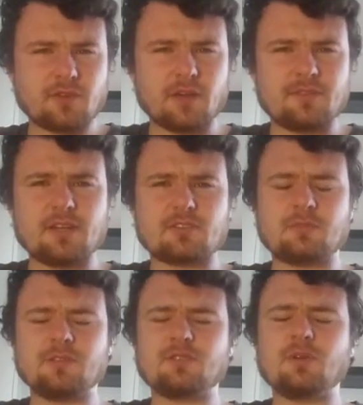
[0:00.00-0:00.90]
5 years, up
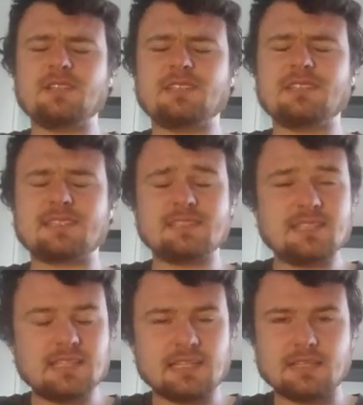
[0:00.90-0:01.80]
until
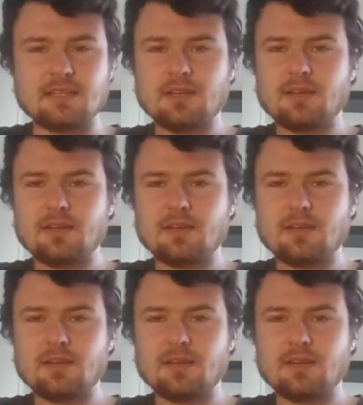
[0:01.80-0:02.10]
2016,